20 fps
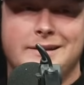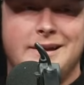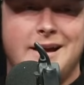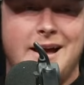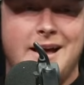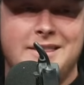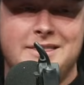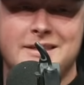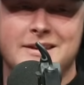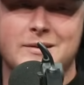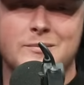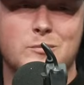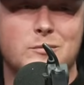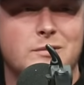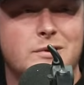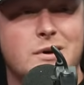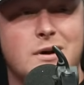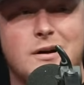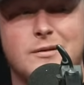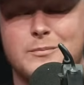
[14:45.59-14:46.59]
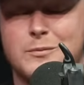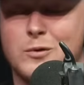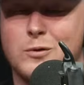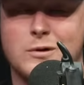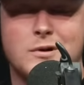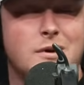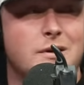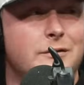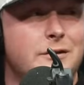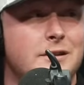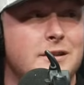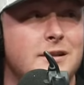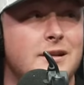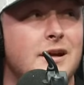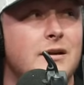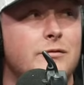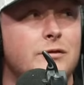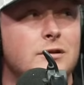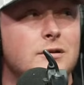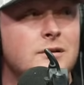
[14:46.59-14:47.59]
I think, more confident than
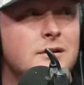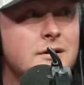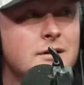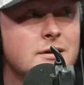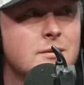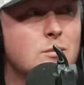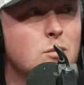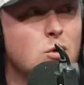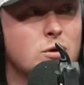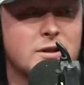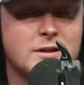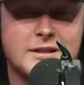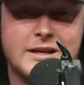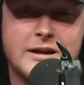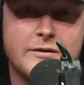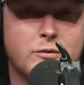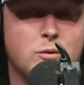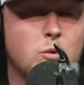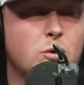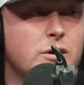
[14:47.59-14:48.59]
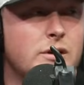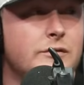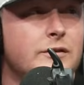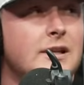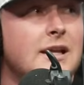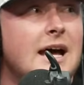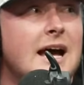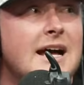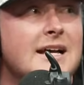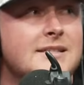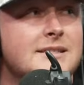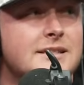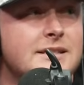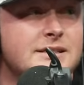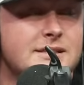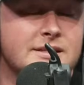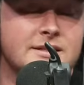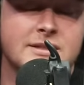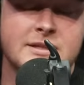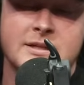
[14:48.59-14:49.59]
ever, more than they ever were even last
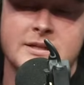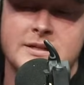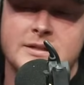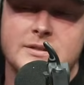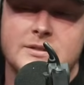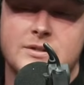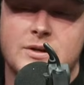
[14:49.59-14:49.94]
season. Yeah.